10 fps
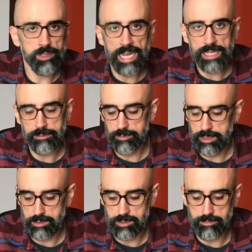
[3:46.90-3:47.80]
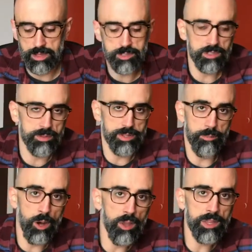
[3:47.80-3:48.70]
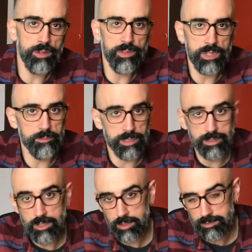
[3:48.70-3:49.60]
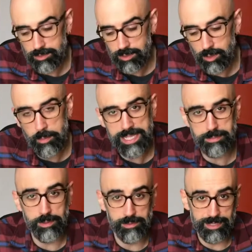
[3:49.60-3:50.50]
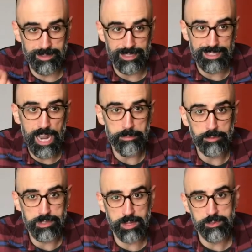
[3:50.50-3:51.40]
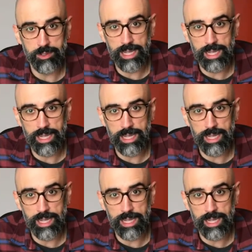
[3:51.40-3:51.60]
all that, but it's maybe sometimes the body of the hit, but not so much about the type of sound you